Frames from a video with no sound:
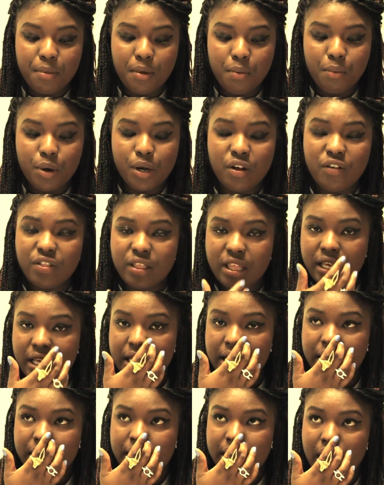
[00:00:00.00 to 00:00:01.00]
One of
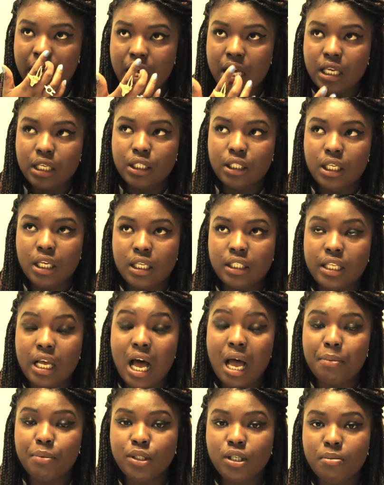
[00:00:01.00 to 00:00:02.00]
these things is the
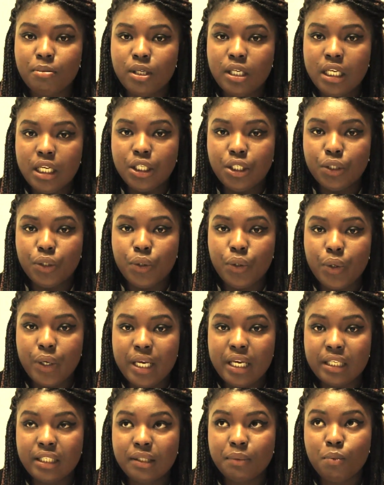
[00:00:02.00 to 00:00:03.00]
hypodermic needle.
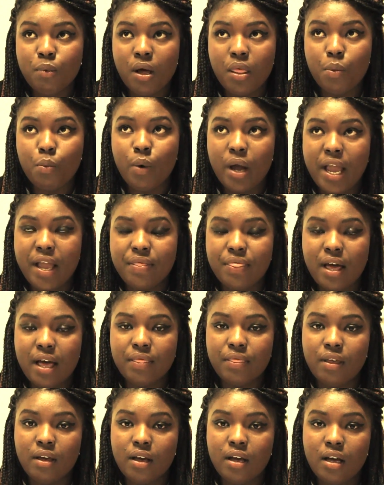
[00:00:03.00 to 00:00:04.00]
It's one way
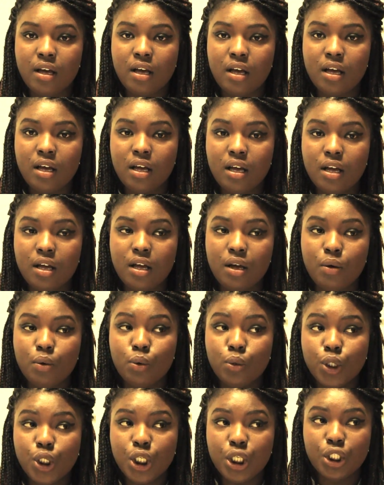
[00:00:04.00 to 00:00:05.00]
that the
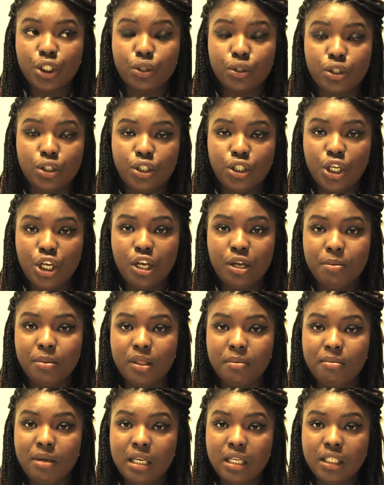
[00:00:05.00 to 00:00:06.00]
audience consume
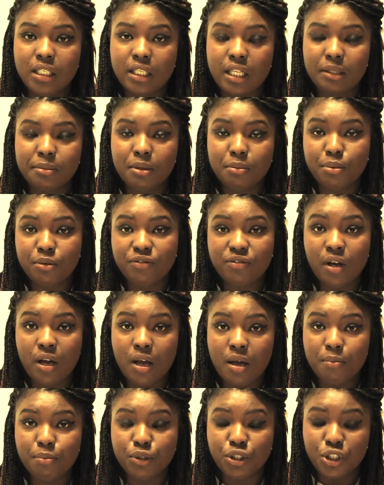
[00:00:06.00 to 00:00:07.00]
the media that's been
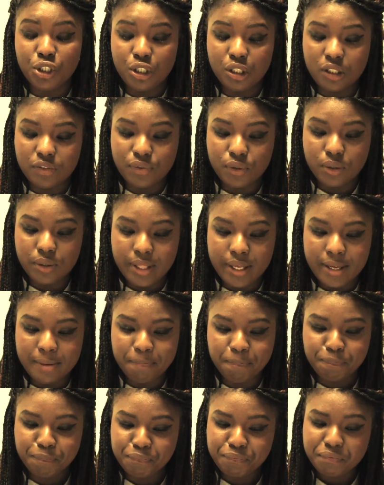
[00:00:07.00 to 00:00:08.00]
produced for
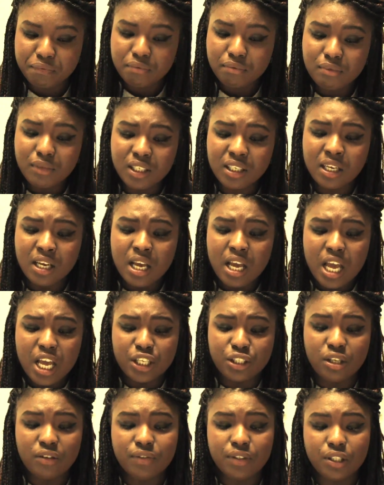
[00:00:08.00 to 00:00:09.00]
them.
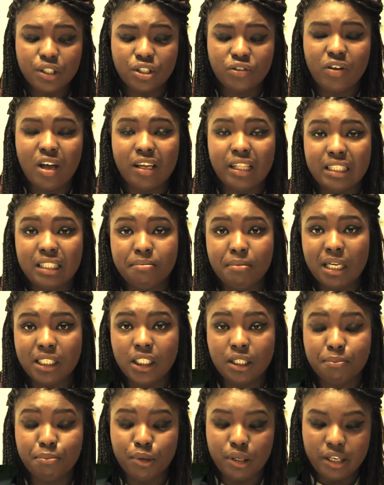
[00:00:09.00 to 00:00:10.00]
It's often described as a
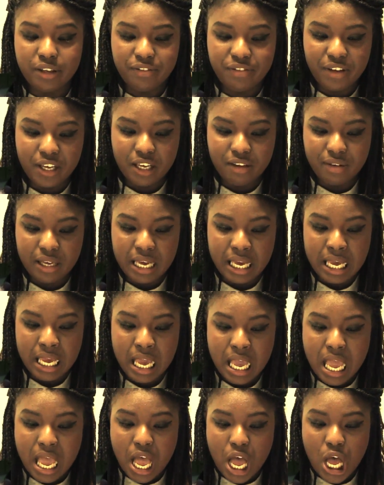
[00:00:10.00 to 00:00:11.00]
magic bullet theory.
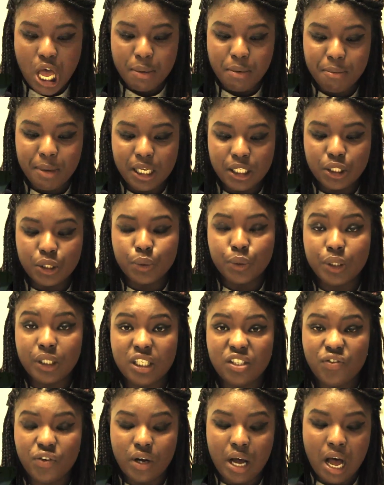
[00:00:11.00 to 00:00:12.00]
It makes the
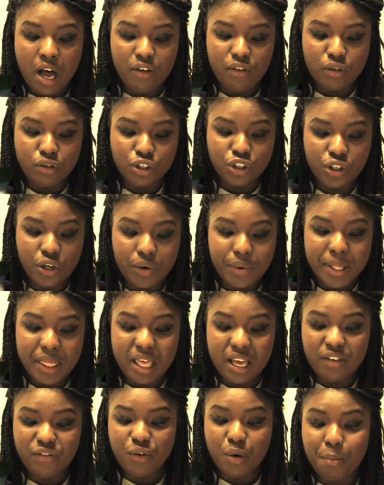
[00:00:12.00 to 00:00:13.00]
audience feel out of control and
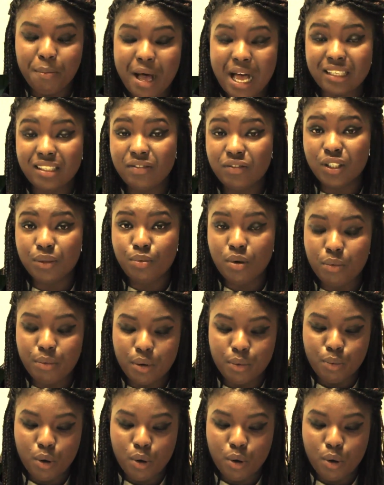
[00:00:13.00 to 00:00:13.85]
therefore passive to what we